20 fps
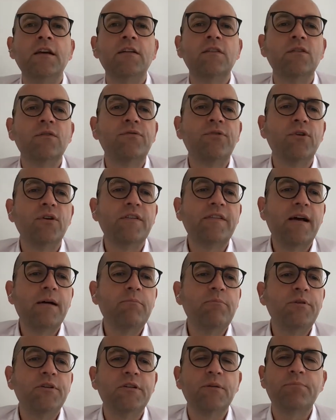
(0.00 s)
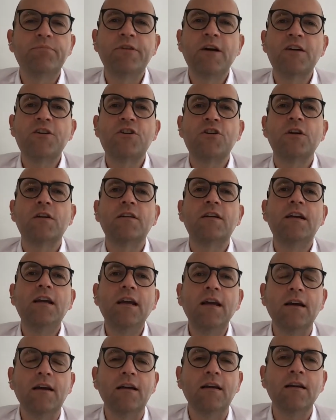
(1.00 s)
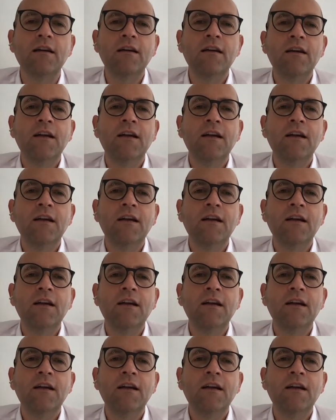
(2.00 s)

So, for example, the Prussian king